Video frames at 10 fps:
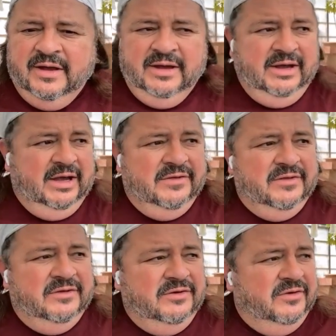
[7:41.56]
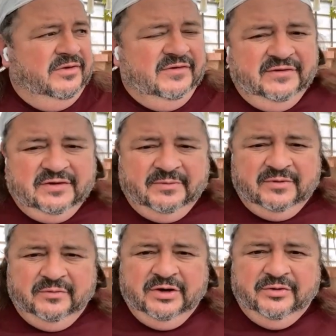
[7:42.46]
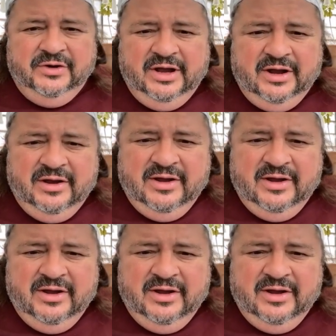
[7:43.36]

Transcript: And, you know, the systems that we create,